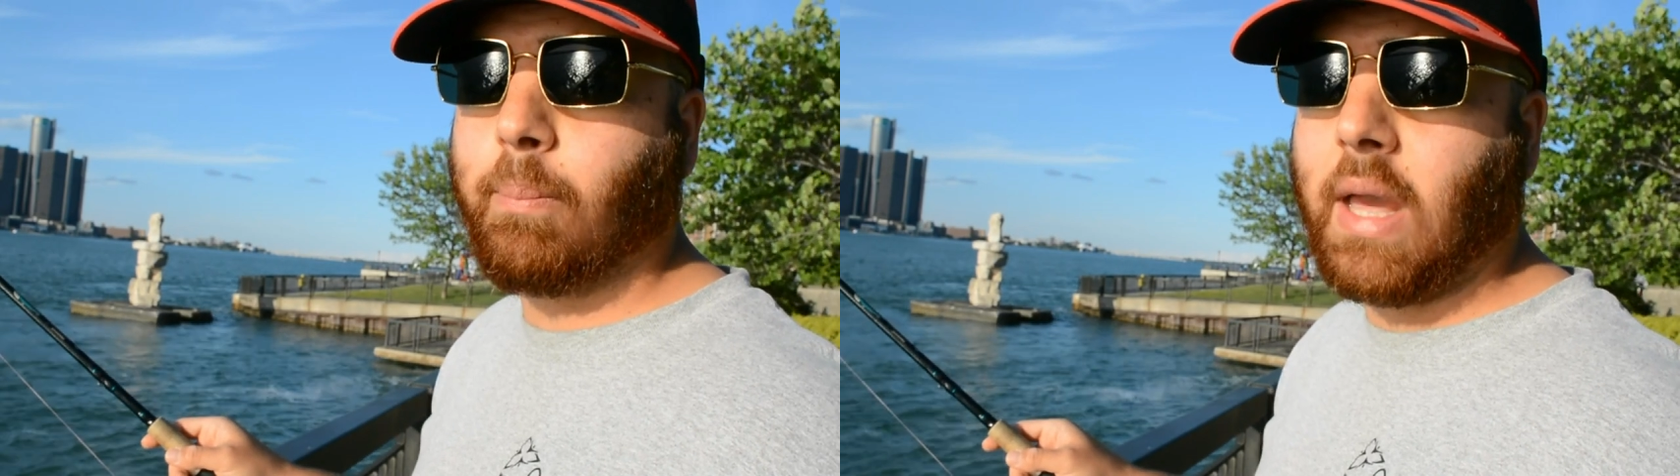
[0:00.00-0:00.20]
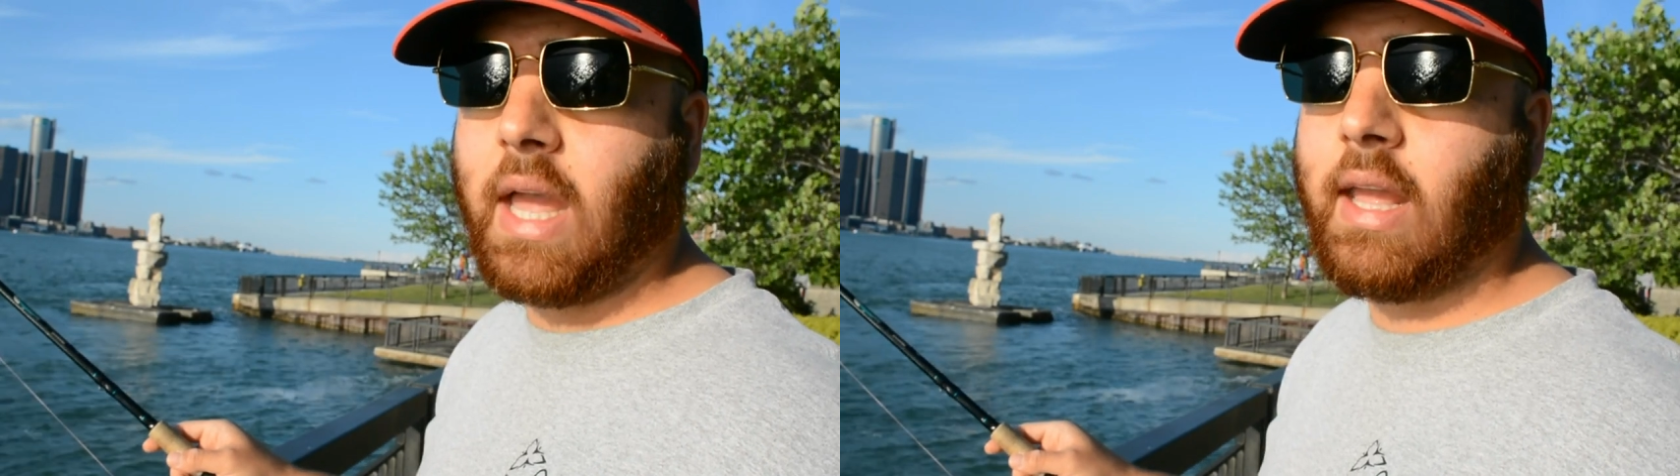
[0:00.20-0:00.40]

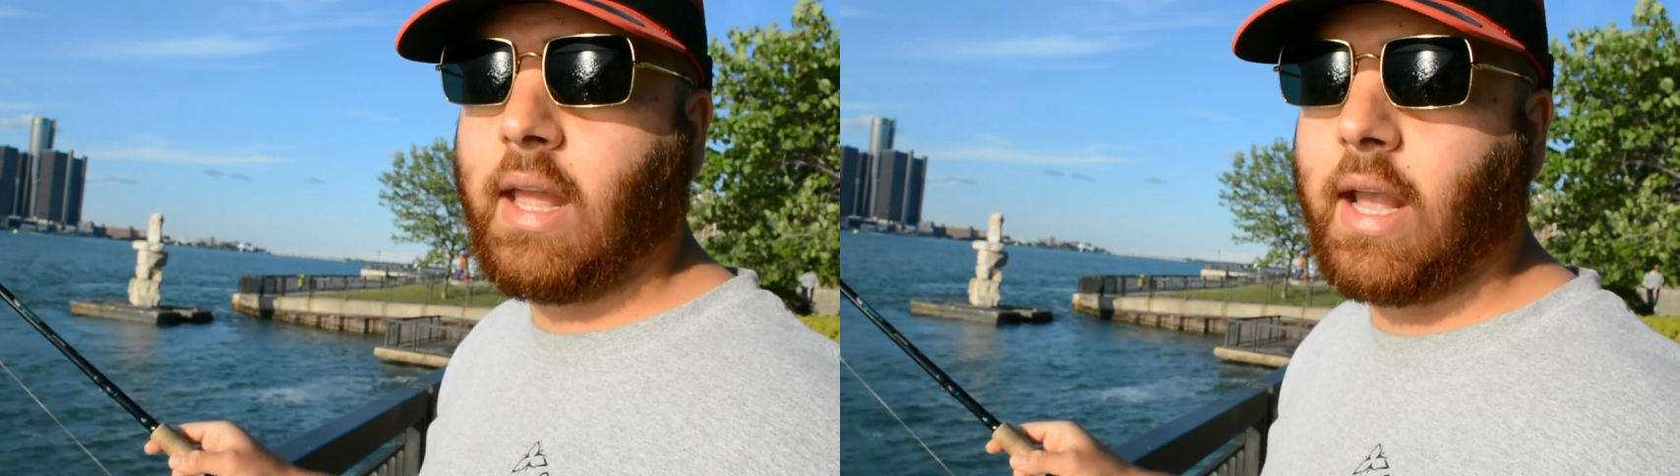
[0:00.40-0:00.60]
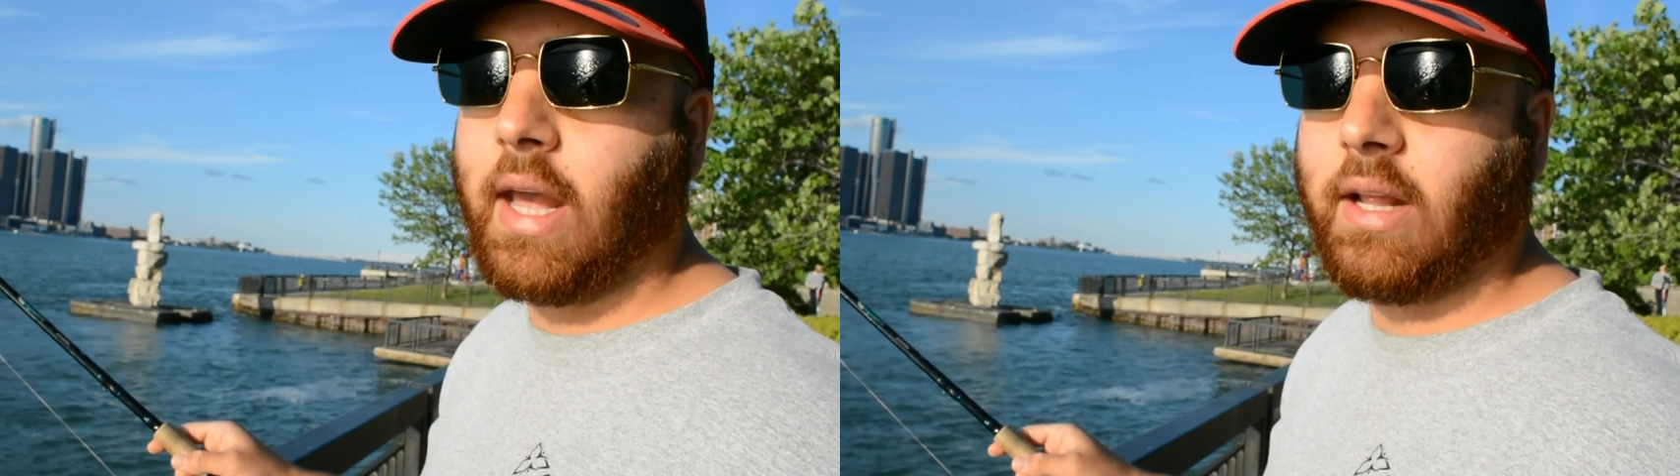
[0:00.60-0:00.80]
bait
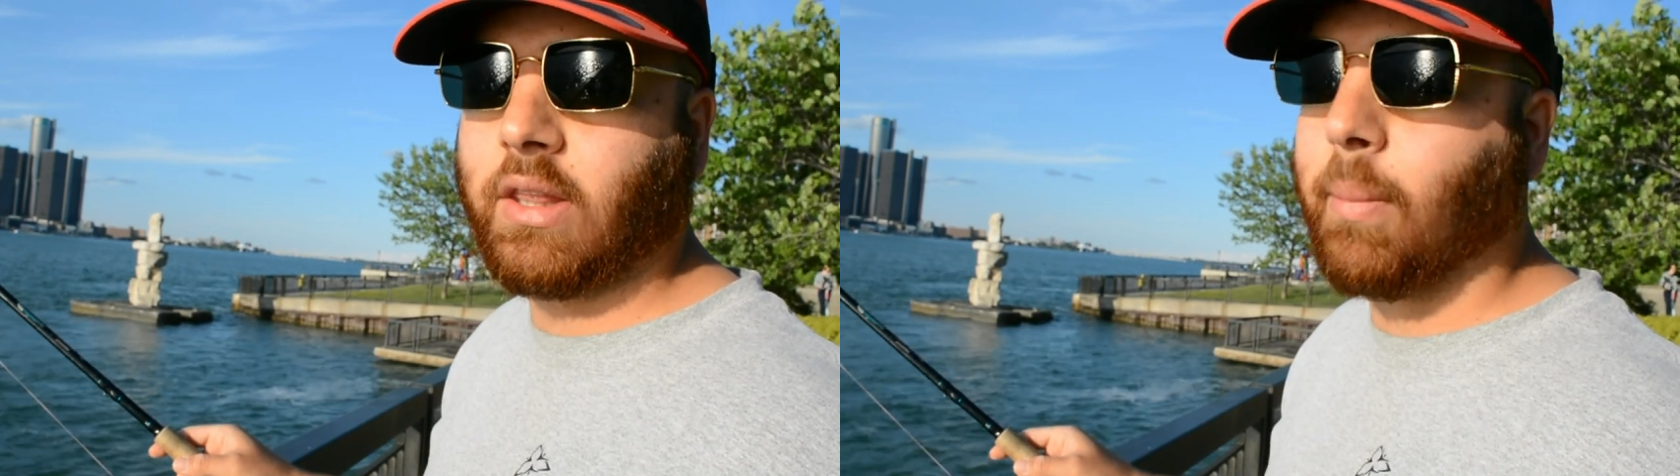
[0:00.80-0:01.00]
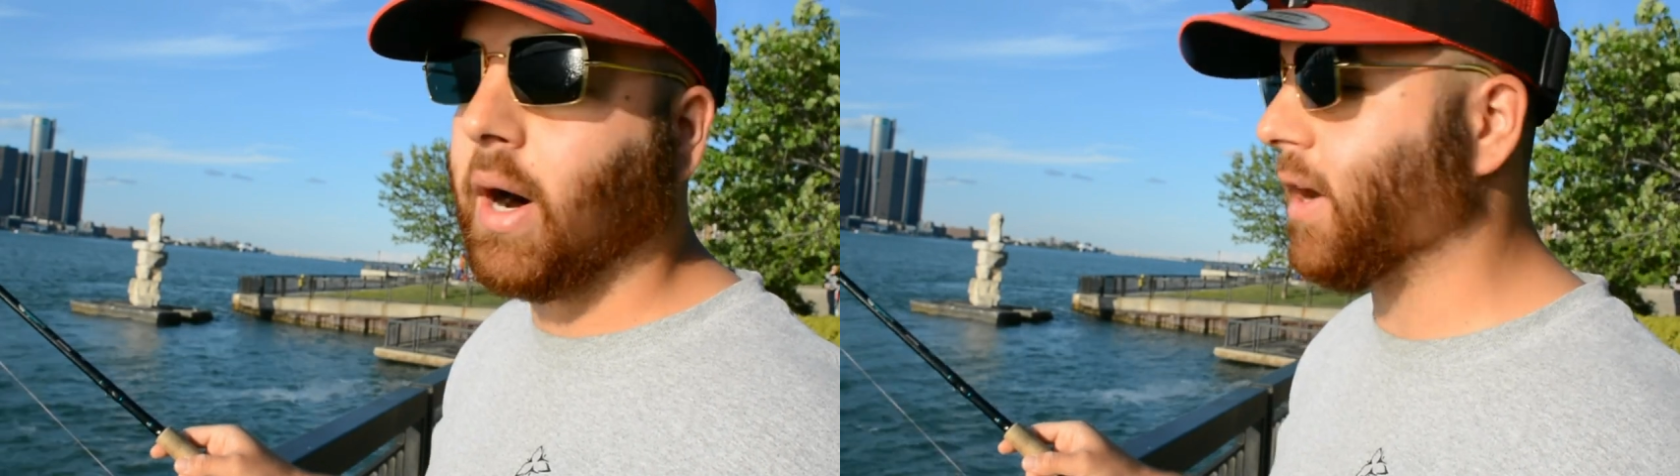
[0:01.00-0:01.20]

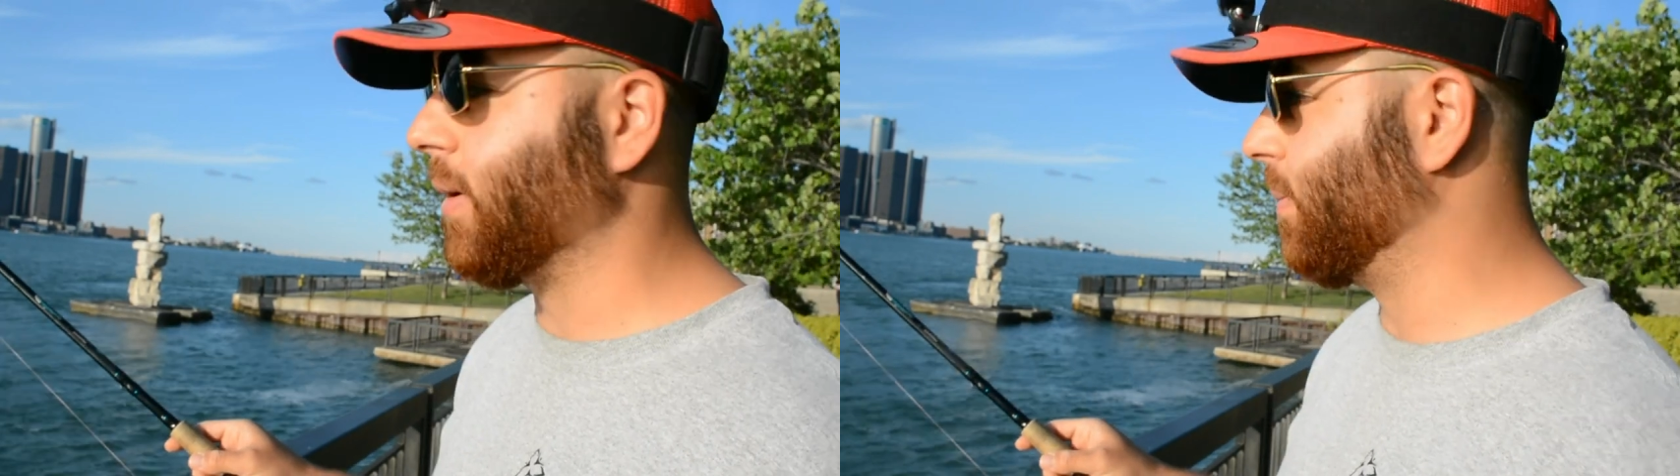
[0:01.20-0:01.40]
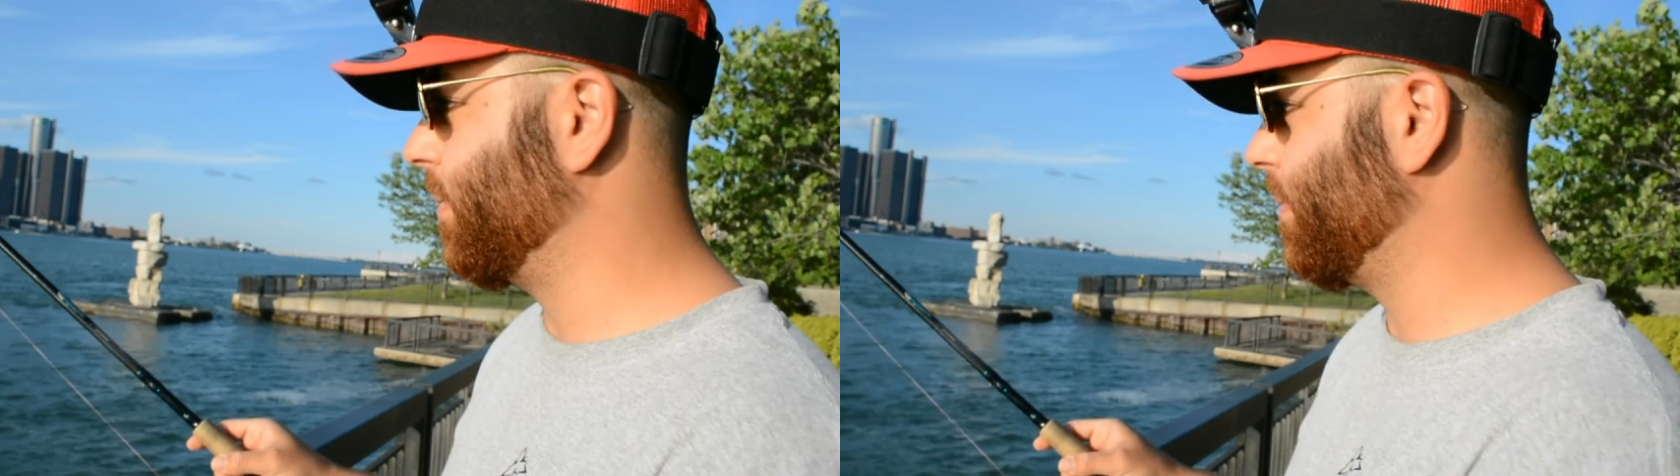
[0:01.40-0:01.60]
hitting the bottom.